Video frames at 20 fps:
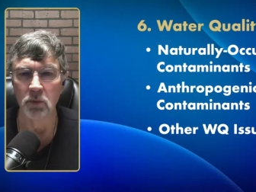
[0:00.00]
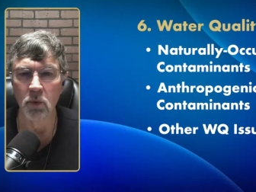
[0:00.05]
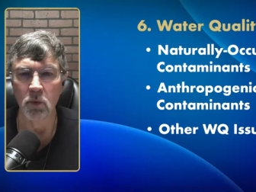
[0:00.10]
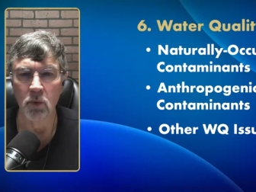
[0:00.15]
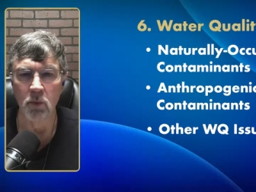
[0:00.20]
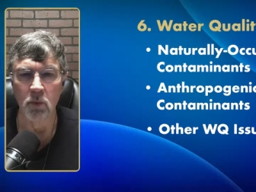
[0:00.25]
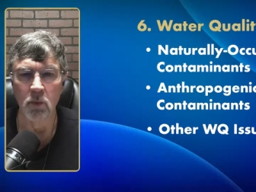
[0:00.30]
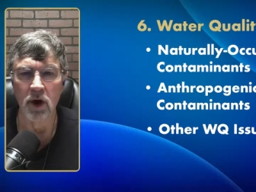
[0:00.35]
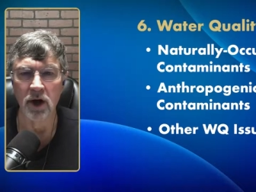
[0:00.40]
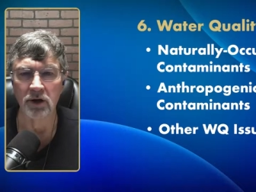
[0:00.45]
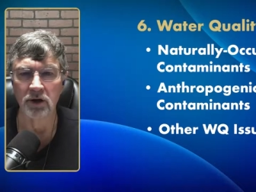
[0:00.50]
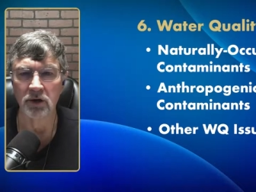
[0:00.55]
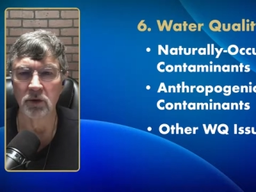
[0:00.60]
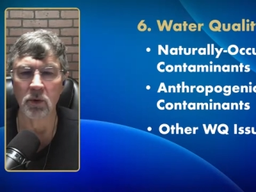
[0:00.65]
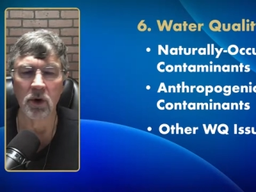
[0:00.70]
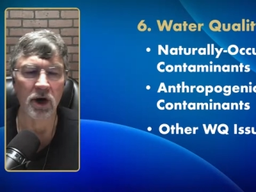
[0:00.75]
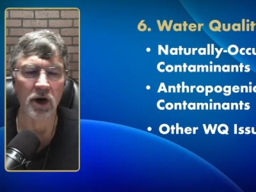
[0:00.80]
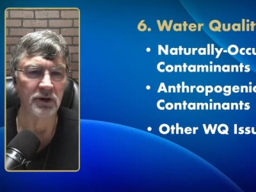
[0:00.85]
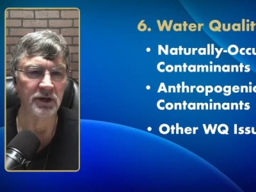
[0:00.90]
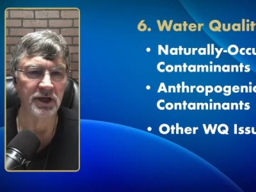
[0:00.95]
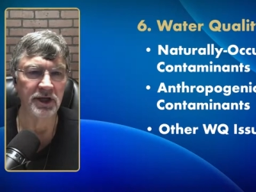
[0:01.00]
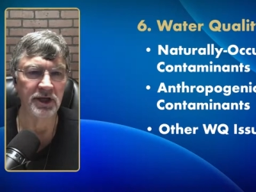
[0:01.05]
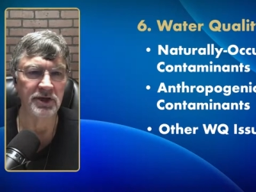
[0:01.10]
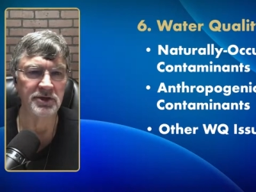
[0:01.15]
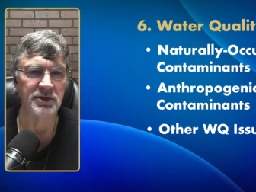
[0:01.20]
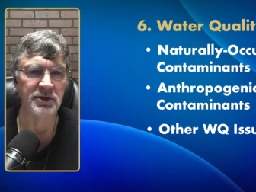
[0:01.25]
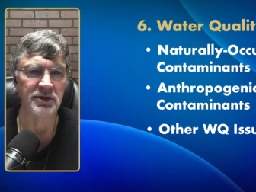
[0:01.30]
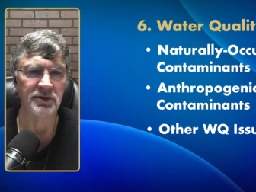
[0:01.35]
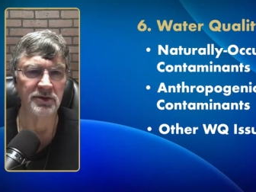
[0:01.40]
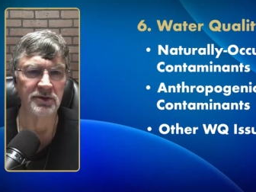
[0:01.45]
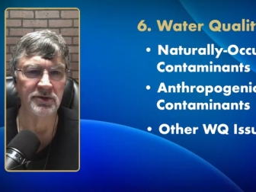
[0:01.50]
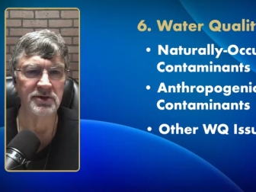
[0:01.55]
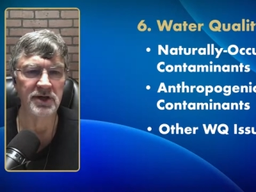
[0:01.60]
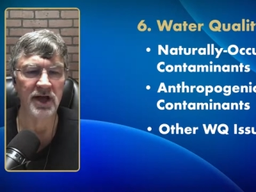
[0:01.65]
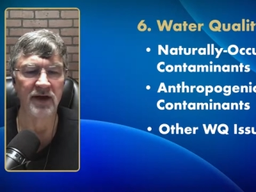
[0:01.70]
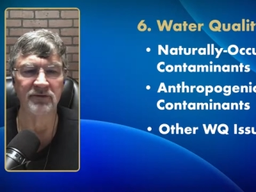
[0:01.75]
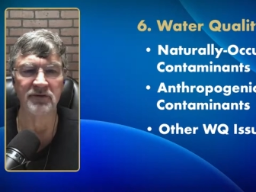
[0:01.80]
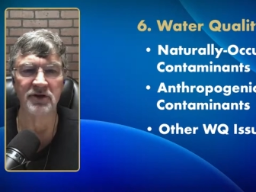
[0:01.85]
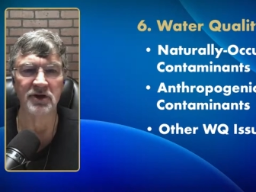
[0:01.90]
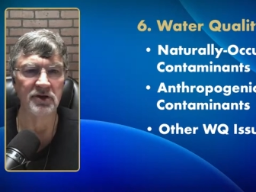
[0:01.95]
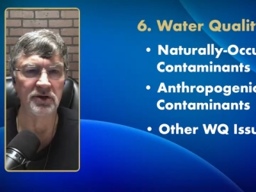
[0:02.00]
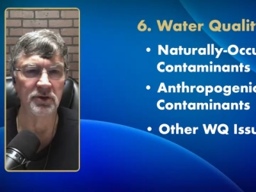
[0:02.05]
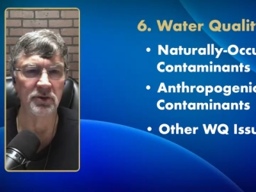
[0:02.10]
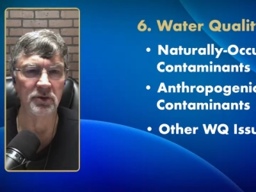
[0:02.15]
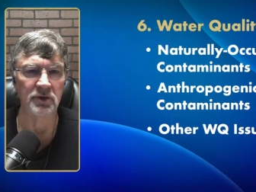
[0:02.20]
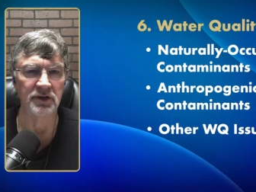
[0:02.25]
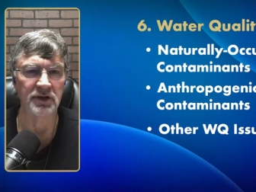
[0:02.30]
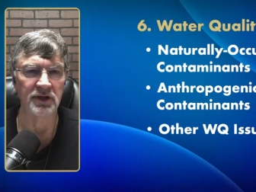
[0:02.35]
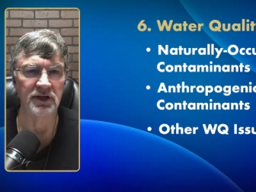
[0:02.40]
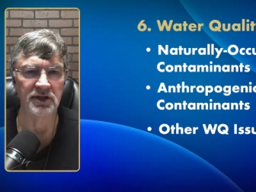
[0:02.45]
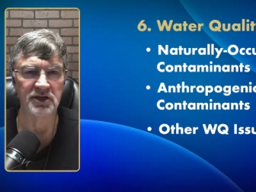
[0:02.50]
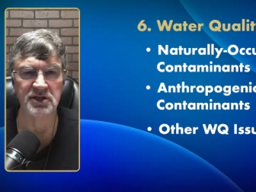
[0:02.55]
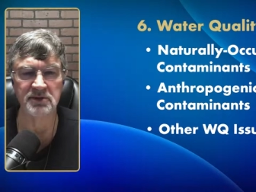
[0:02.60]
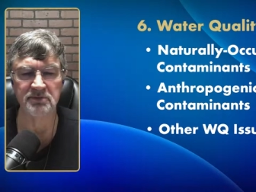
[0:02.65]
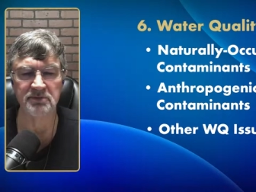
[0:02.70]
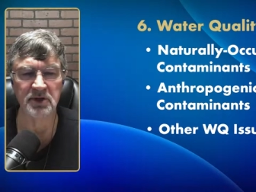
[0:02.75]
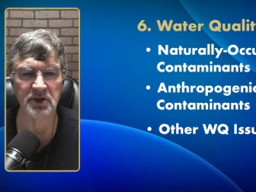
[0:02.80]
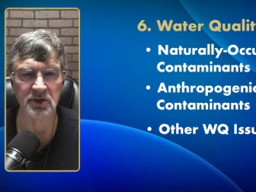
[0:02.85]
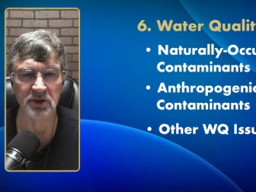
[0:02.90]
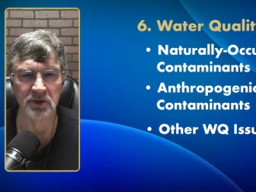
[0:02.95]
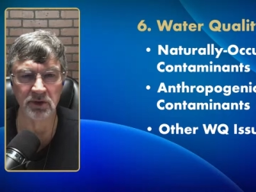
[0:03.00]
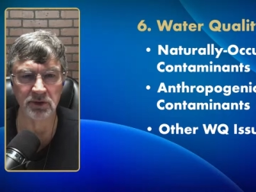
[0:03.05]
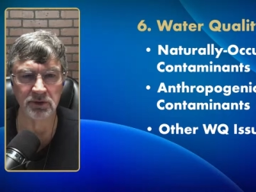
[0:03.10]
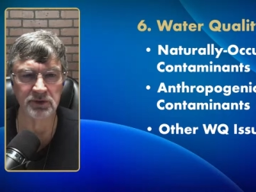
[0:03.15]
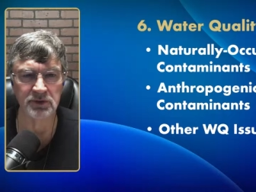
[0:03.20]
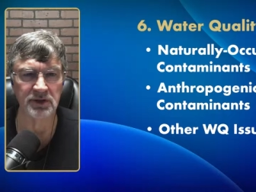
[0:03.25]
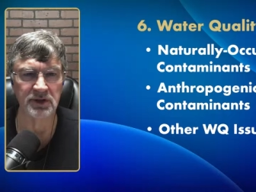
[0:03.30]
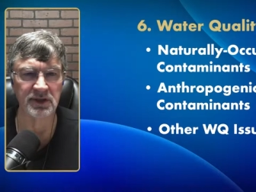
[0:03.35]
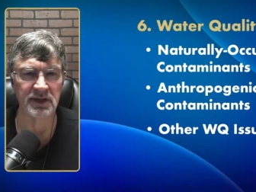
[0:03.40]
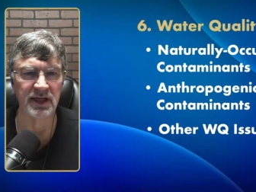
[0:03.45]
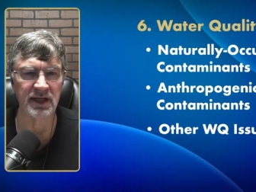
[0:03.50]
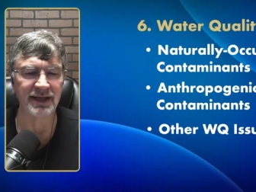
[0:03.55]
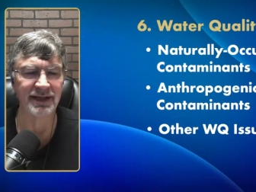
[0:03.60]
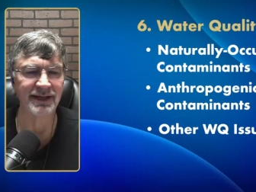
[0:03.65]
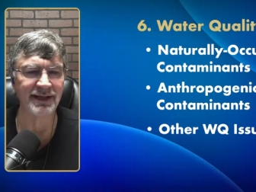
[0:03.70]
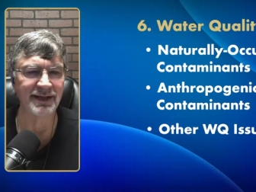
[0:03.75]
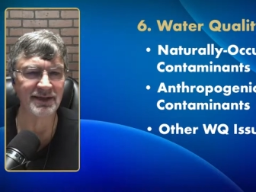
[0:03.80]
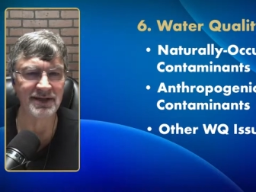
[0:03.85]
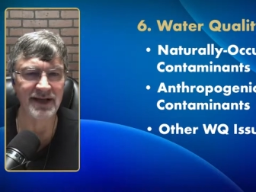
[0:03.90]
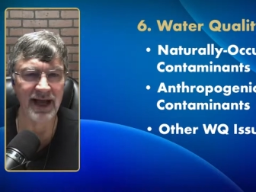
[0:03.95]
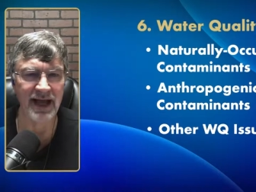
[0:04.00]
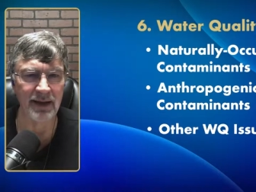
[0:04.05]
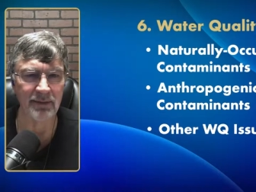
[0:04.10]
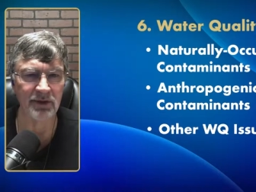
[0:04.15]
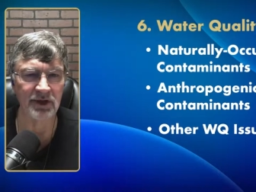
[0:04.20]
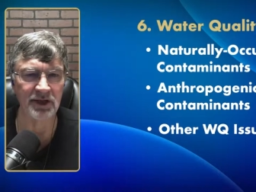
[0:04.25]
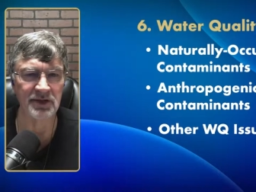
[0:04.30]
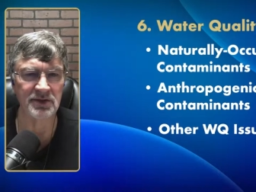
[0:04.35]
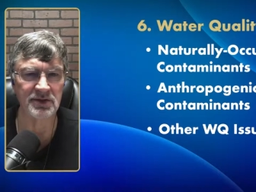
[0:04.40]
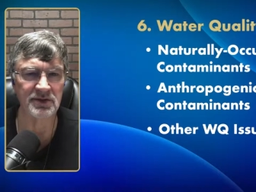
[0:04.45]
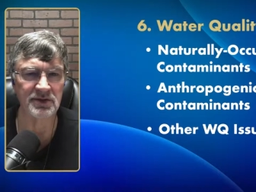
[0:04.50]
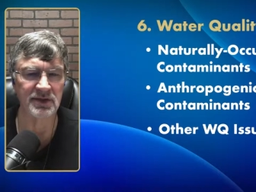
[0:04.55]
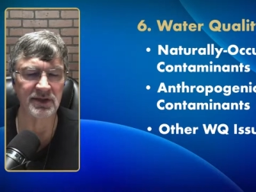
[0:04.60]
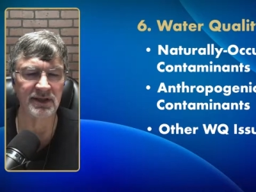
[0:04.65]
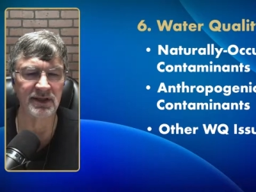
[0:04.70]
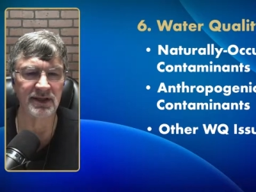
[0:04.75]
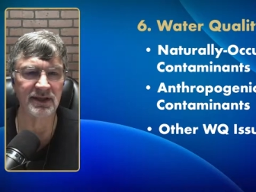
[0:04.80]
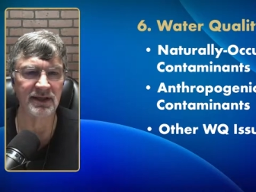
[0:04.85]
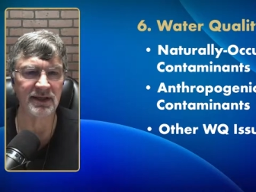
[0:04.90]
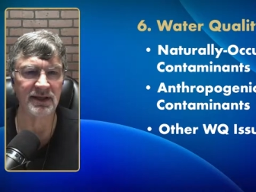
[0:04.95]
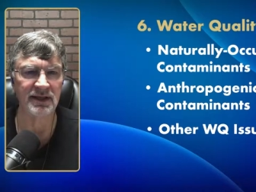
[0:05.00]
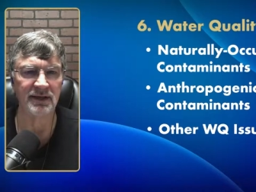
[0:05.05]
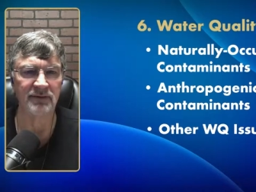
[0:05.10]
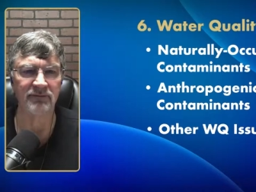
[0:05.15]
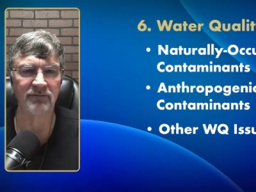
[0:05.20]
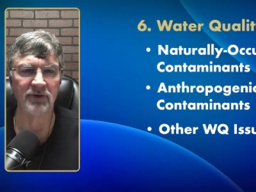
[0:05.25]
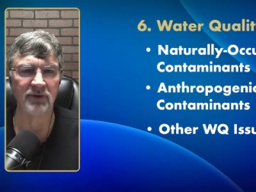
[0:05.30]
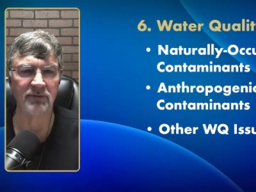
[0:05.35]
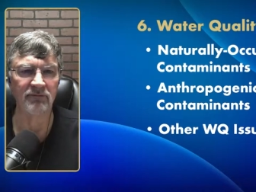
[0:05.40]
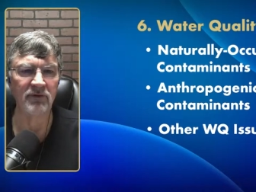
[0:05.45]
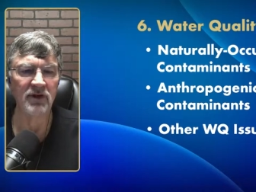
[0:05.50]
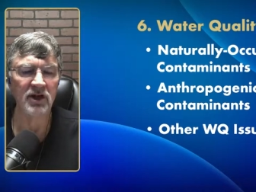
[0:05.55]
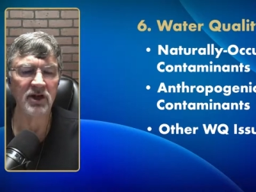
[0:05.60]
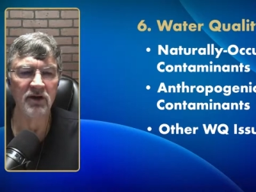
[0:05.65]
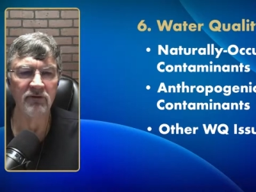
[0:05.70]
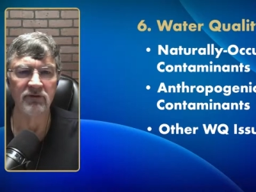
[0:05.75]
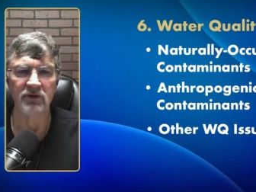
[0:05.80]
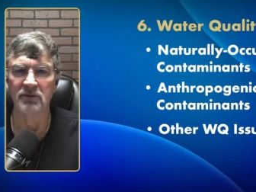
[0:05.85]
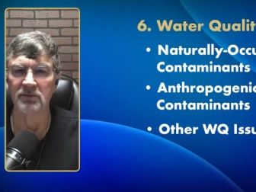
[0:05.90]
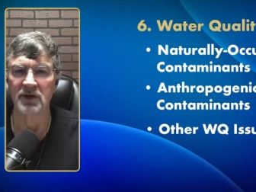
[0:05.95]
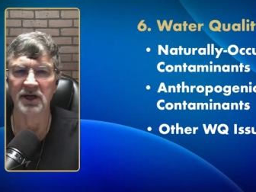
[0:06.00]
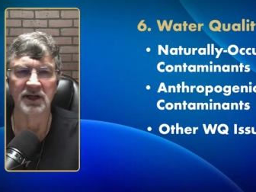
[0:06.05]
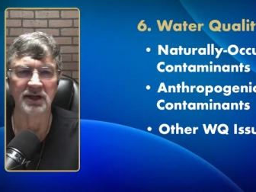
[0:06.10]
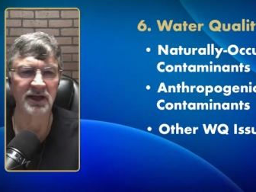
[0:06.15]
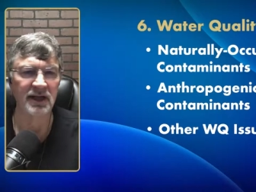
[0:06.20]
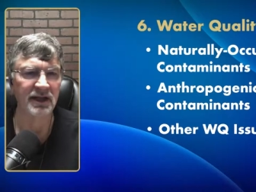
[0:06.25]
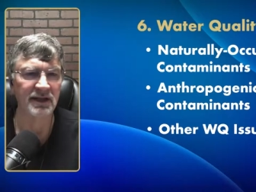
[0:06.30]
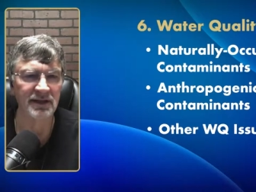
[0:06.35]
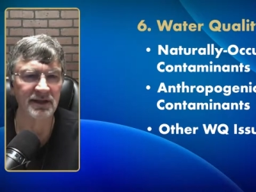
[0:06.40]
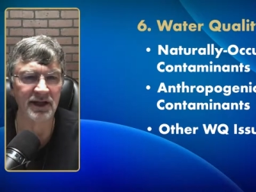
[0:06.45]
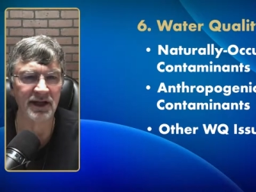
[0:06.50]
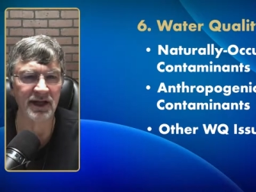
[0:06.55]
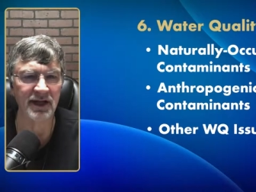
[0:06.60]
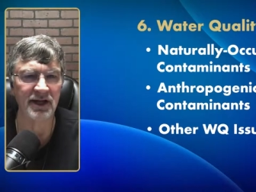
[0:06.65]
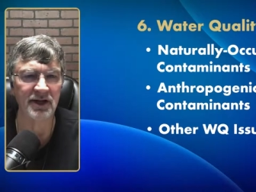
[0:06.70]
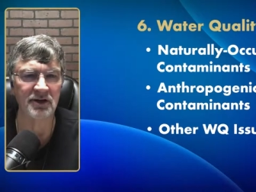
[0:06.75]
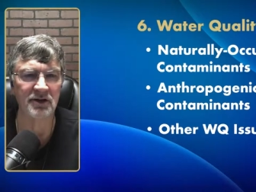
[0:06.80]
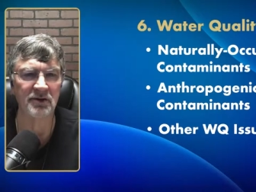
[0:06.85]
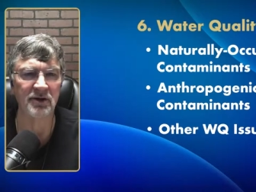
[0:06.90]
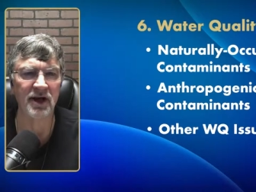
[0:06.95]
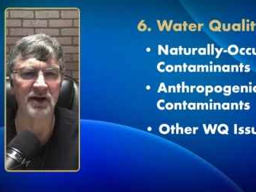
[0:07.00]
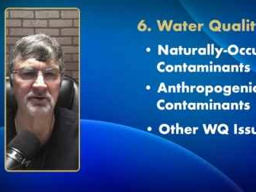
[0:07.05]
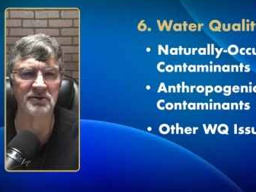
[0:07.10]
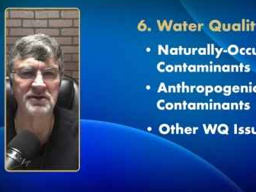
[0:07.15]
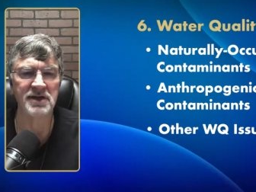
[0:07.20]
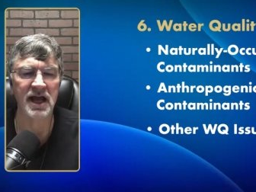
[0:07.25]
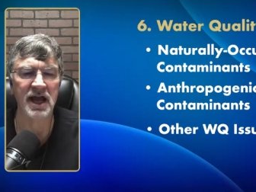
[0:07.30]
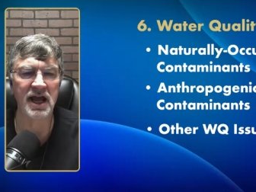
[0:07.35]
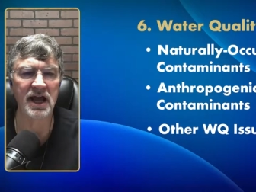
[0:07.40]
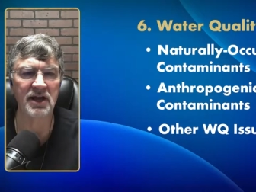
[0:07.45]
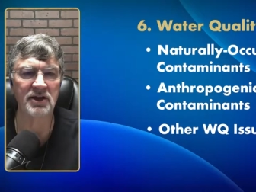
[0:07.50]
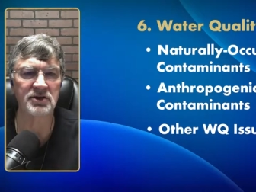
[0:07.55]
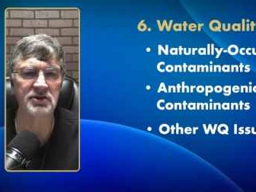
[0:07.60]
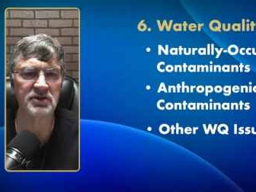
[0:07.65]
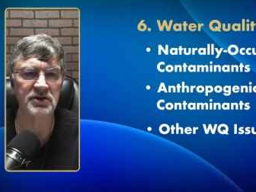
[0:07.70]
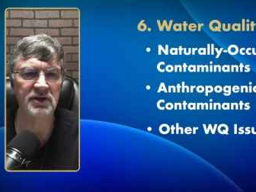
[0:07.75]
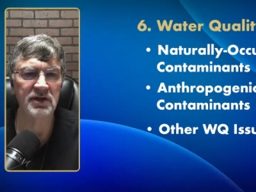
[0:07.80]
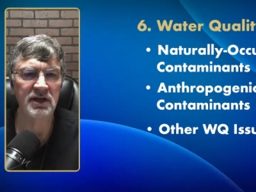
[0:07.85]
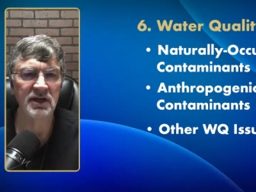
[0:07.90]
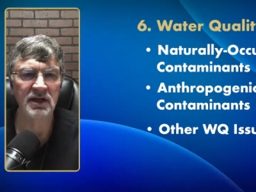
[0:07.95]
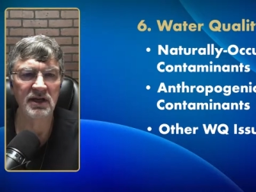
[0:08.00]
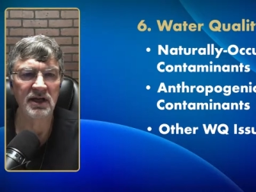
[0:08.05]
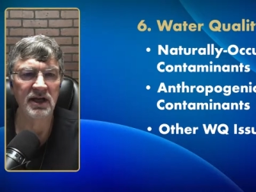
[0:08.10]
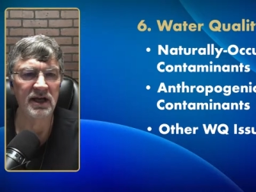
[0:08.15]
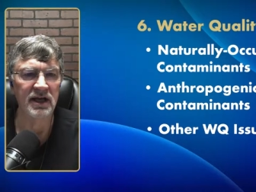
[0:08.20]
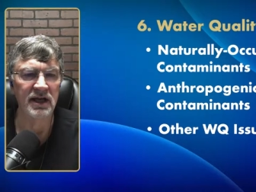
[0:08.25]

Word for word: Other water quality issues have to do with spills and contaminants and from like leaking underground tanks.